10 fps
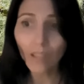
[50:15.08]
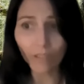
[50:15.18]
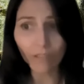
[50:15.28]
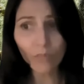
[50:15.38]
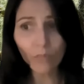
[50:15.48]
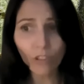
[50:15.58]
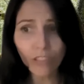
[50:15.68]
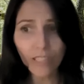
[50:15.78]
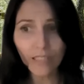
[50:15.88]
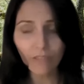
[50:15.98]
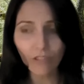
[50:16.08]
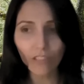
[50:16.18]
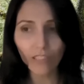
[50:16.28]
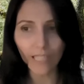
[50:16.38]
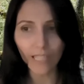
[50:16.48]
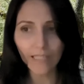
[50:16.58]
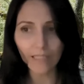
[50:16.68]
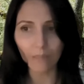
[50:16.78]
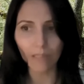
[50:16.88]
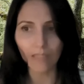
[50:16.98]
There is a warranty for it. Yes,
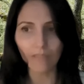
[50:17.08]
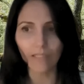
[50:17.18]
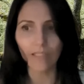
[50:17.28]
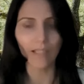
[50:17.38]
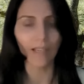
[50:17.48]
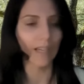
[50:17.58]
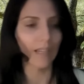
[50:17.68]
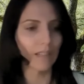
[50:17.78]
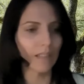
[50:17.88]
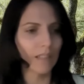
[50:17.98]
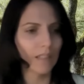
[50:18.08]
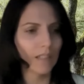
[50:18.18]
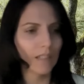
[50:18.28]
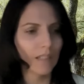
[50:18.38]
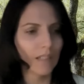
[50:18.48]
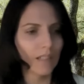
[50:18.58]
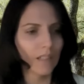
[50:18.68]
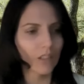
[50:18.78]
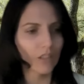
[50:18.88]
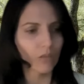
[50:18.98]
I believe it's a
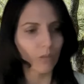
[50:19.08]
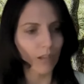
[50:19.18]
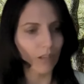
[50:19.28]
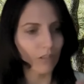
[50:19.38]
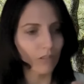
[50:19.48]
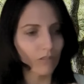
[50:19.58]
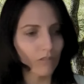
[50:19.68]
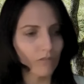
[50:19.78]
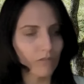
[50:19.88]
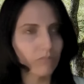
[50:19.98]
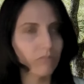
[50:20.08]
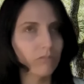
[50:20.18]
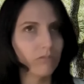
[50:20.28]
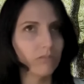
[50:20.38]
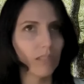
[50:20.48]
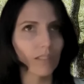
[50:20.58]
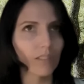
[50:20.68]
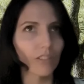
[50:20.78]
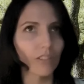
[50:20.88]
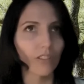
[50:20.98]
12, I
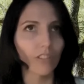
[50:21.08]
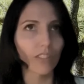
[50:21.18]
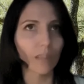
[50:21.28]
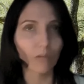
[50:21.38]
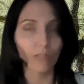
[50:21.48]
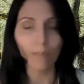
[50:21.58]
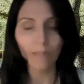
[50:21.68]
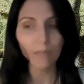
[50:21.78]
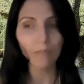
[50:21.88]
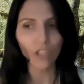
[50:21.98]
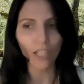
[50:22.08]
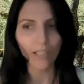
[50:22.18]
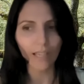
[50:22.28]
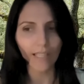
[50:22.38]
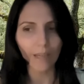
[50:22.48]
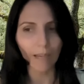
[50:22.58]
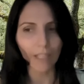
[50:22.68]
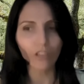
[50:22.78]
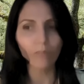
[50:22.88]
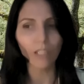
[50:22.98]
don't know, I've got to double check that and get
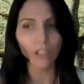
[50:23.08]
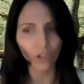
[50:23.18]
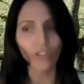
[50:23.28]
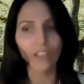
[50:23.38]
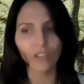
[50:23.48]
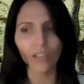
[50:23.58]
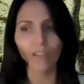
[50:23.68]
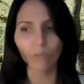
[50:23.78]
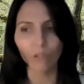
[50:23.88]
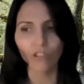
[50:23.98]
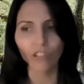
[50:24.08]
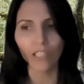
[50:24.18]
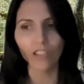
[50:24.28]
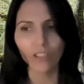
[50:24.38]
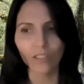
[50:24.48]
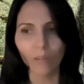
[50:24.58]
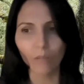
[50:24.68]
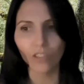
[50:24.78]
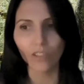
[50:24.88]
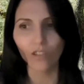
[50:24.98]
back to you, but I know they do have a warranty. I'm
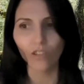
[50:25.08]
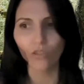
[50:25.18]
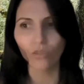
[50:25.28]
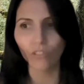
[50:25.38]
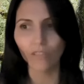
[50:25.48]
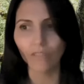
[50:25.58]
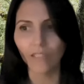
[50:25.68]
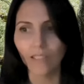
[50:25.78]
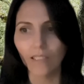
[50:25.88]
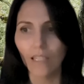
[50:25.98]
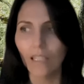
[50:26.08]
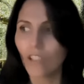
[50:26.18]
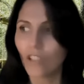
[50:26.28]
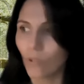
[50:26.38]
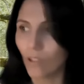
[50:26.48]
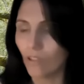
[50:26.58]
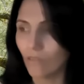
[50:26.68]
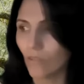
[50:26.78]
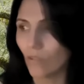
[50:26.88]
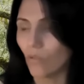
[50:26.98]
just not sure if it's
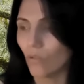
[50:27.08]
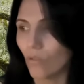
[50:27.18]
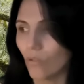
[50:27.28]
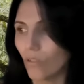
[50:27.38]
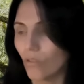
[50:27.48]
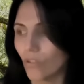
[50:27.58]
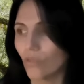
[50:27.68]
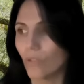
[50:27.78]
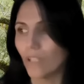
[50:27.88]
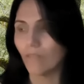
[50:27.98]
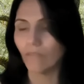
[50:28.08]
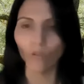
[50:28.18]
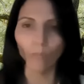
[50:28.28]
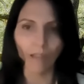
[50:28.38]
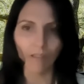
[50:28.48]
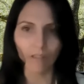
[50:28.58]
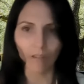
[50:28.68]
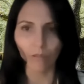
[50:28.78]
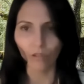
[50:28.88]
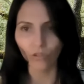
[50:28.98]
12 or 24 months.
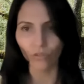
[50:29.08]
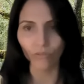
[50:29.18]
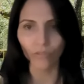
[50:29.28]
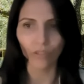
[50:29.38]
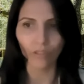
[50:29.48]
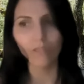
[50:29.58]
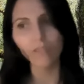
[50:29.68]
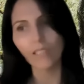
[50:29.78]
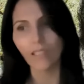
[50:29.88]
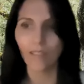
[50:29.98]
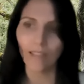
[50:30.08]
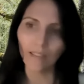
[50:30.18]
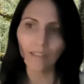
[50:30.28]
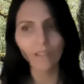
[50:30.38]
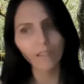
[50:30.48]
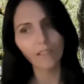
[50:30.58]
I'm not sure of the exact